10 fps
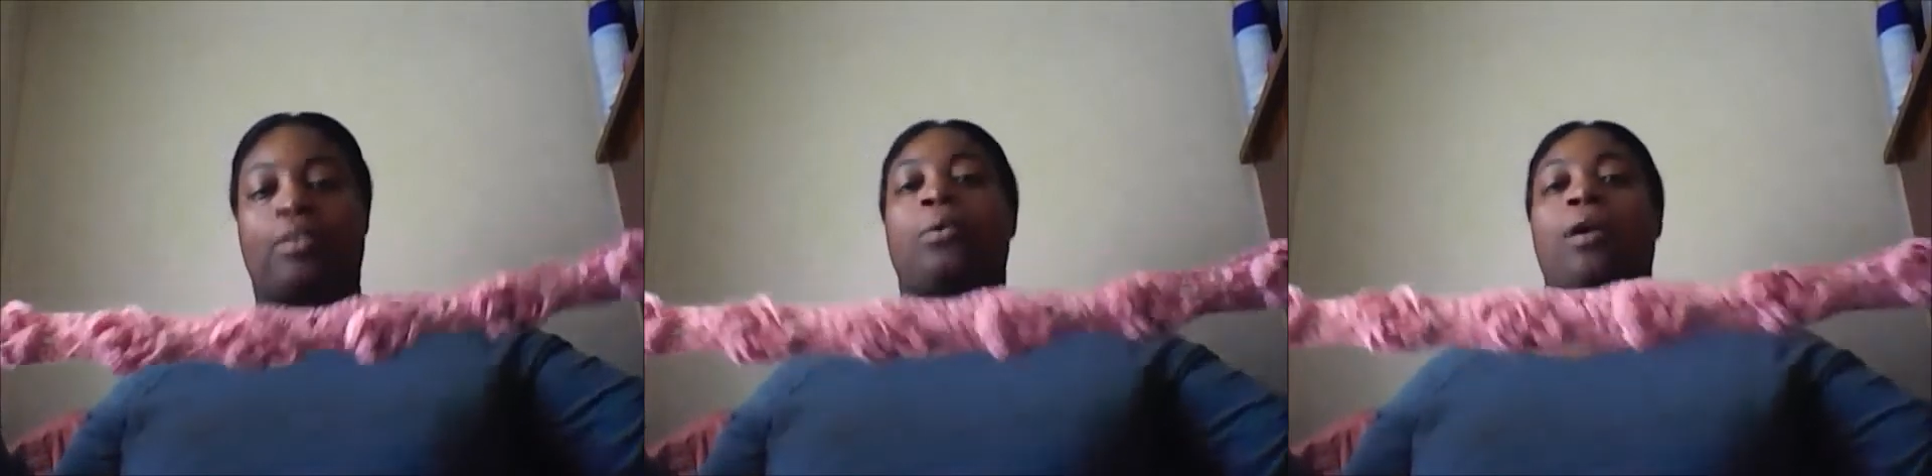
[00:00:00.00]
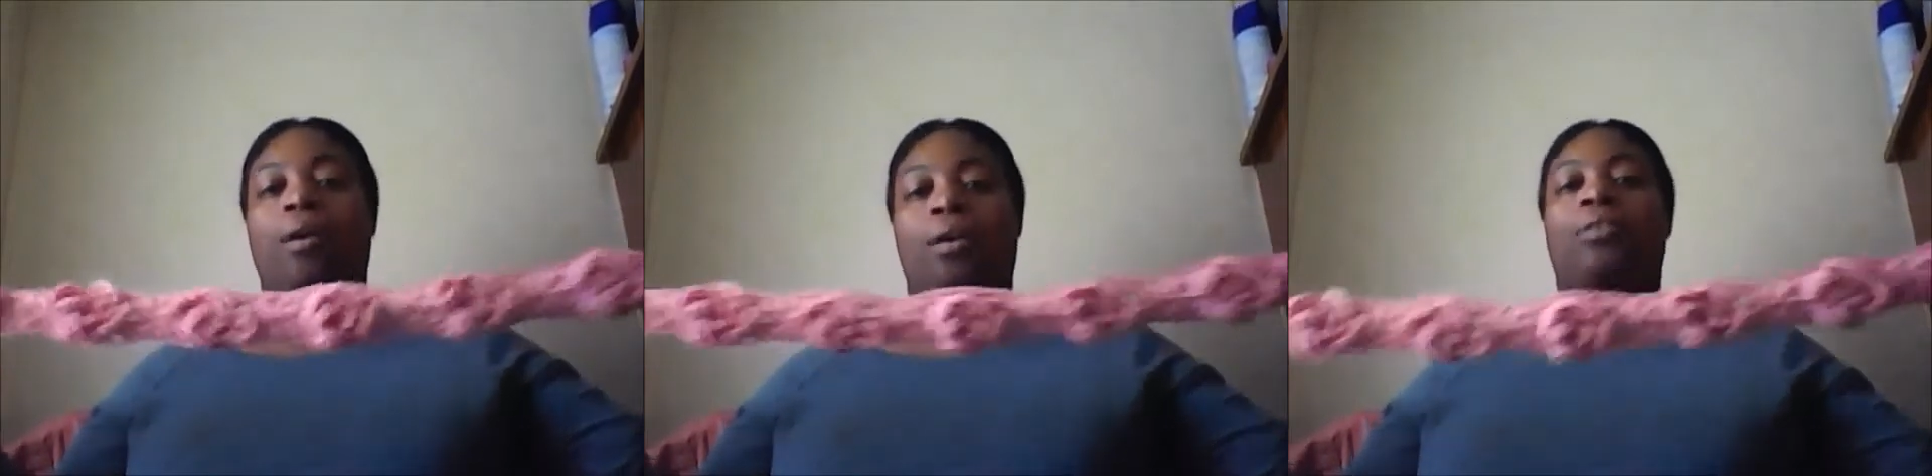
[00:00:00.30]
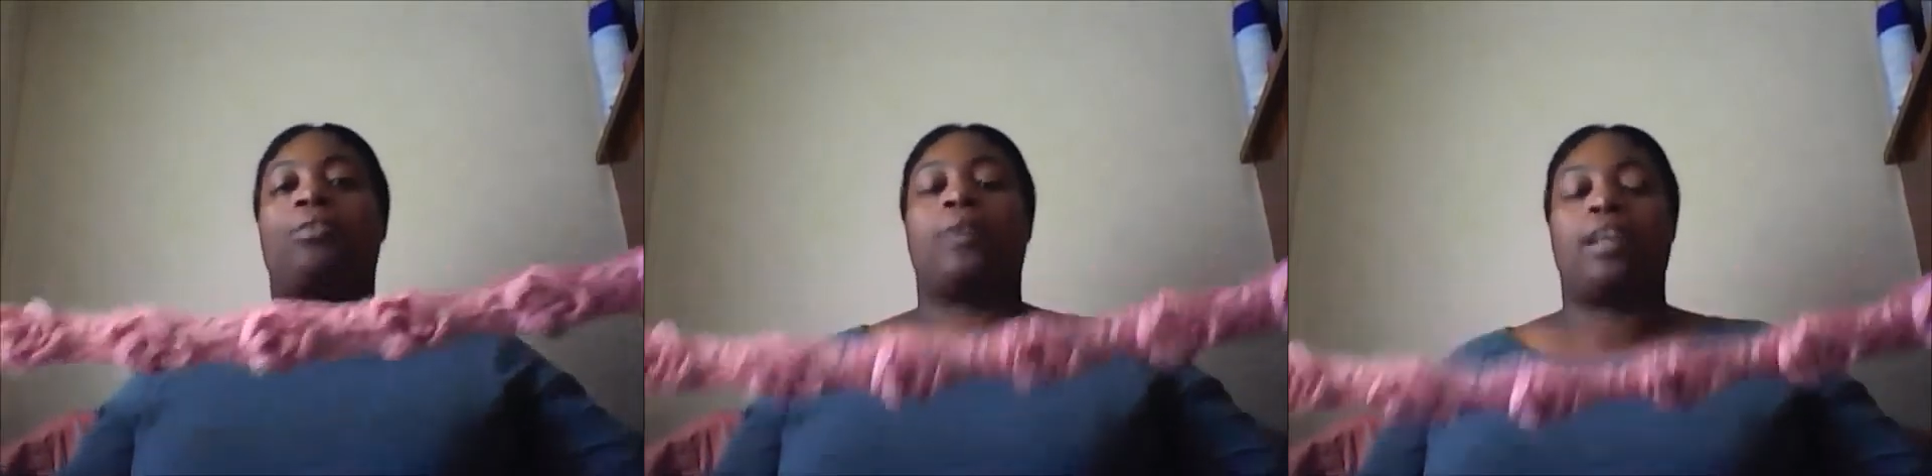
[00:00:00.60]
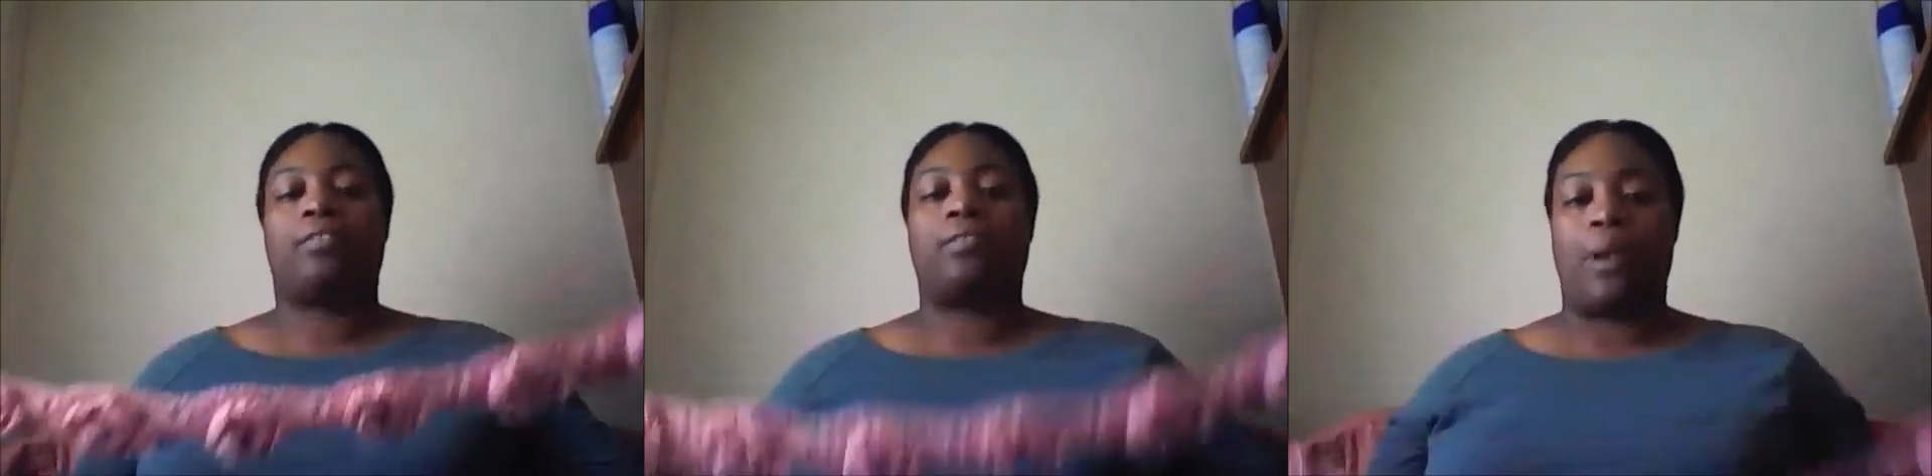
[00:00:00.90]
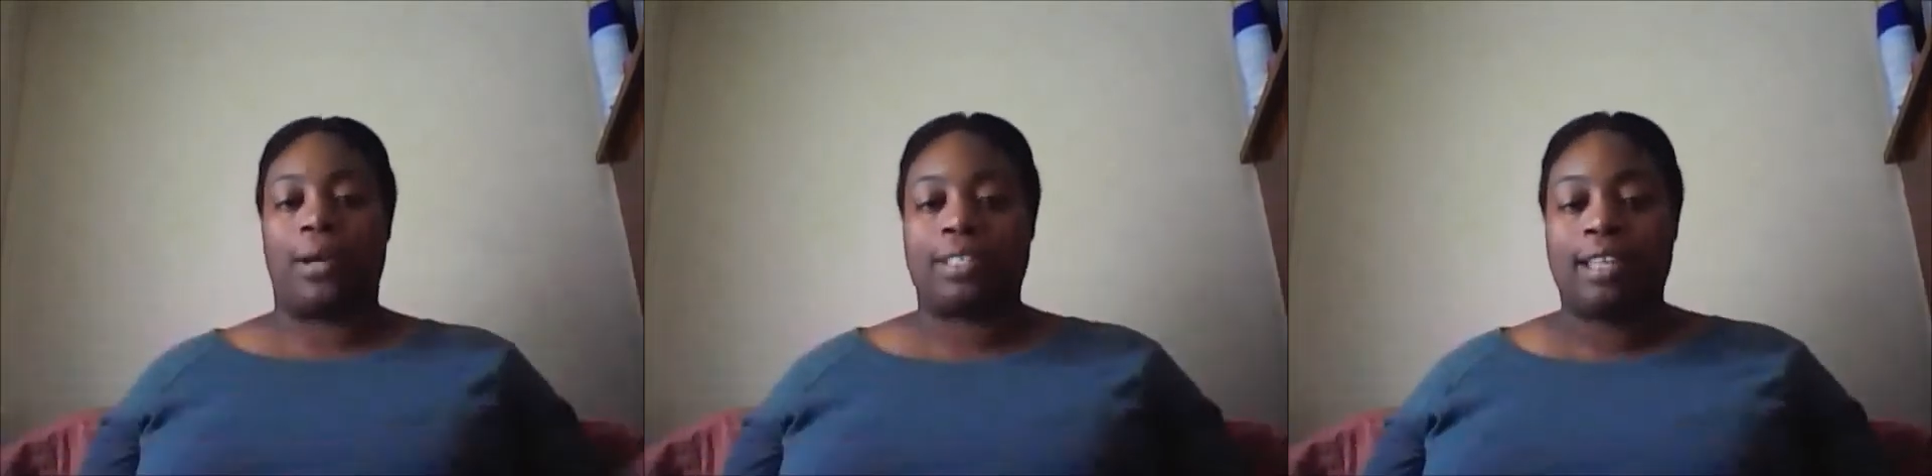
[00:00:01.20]
go all the way
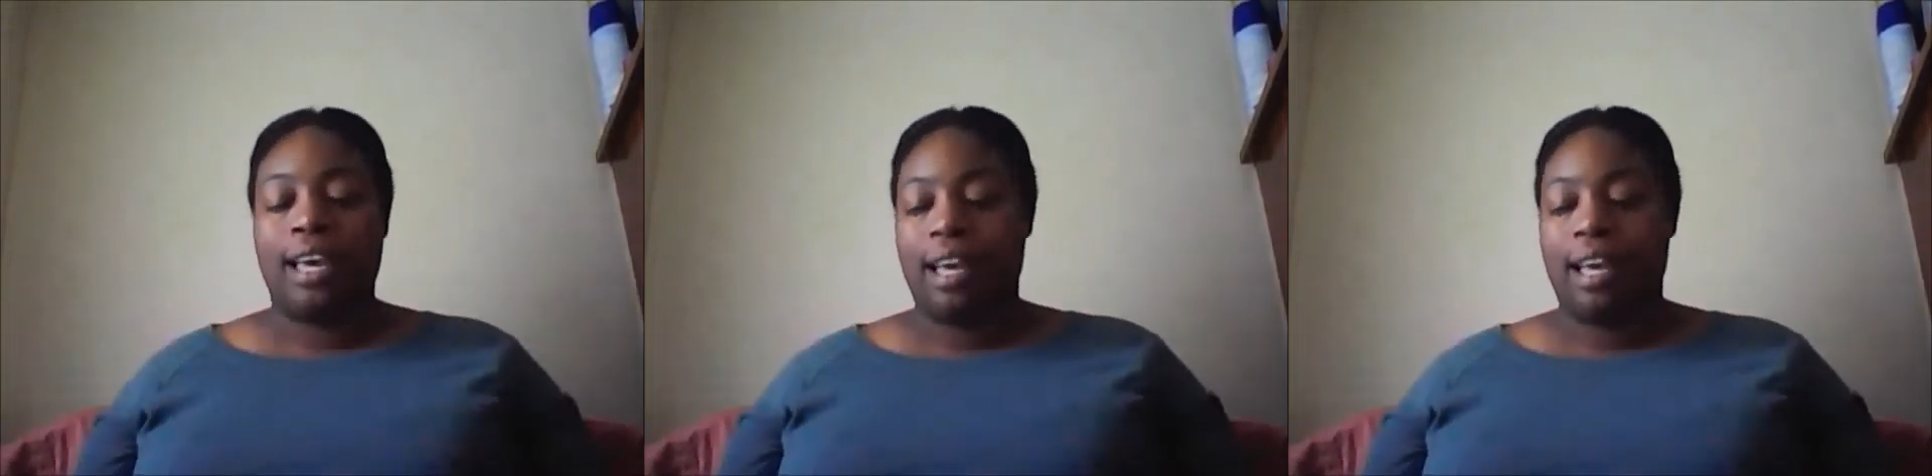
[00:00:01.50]
across,